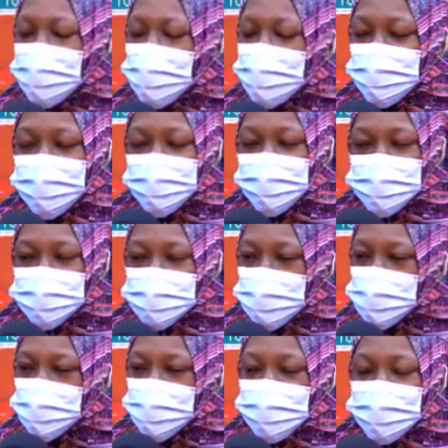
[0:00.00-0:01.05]
Ade sa
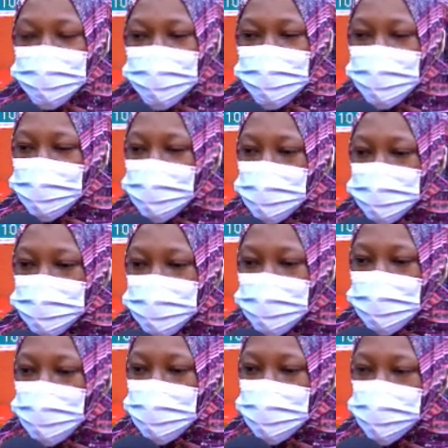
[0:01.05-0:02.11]
me nka ya da me
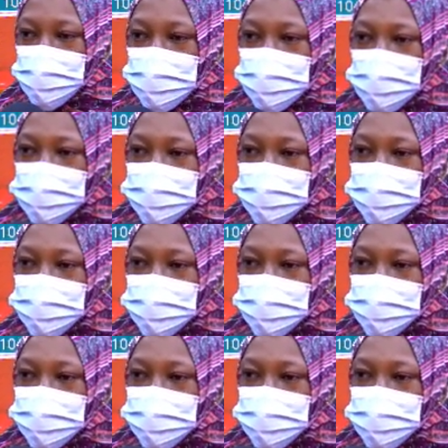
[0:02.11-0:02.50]
da empo.